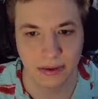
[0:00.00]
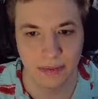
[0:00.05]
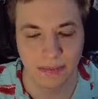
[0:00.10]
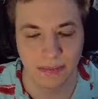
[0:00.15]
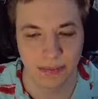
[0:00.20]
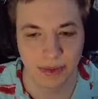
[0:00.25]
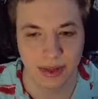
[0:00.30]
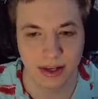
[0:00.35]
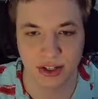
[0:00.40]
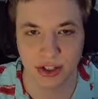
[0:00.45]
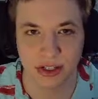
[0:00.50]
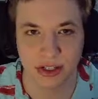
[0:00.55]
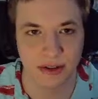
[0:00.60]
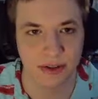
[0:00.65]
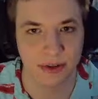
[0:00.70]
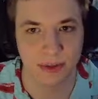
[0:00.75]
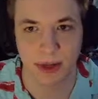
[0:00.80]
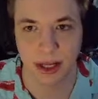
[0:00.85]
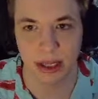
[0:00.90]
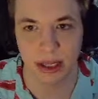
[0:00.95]
it just
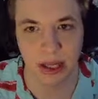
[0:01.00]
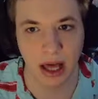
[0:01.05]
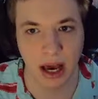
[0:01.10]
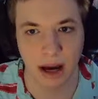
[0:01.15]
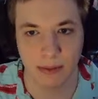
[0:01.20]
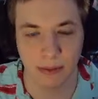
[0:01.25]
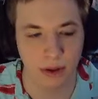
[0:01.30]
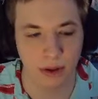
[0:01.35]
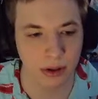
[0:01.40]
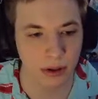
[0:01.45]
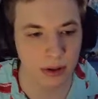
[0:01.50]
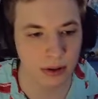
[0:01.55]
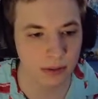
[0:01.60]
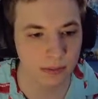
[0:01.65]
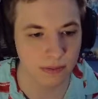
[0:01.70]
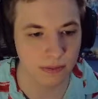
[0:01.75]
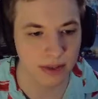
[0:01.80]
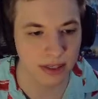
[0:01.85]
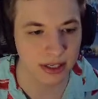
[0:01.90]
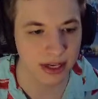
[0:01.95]
gives me a lot more
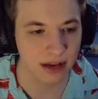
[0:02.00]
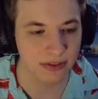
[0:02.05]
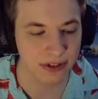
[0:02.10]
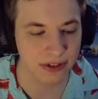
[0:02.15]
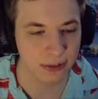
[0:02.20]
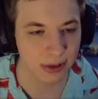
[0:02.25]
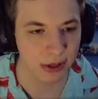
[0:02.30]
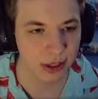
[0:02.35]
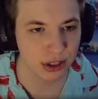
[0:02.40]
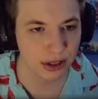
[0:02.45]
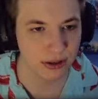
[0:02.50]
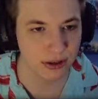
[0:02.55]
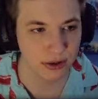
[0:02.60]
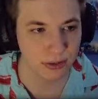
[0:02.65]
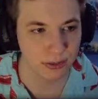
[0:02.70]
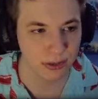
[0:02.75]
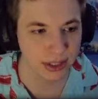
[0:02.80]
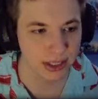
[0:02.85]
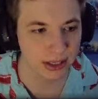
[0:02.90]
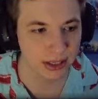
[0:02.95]
stuff, especially those
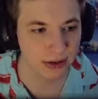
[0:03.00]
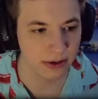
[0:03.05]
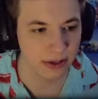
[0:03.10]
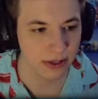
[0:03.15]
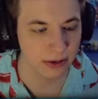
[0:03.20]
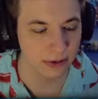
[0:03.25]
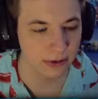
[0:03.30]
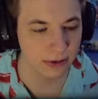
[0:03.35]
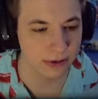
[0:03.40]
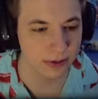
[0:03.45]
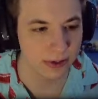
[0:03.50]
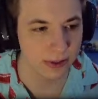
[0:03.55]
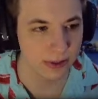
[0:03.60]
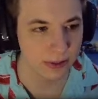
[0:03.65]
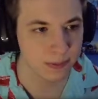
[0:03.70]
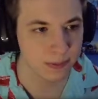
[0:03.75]
materials.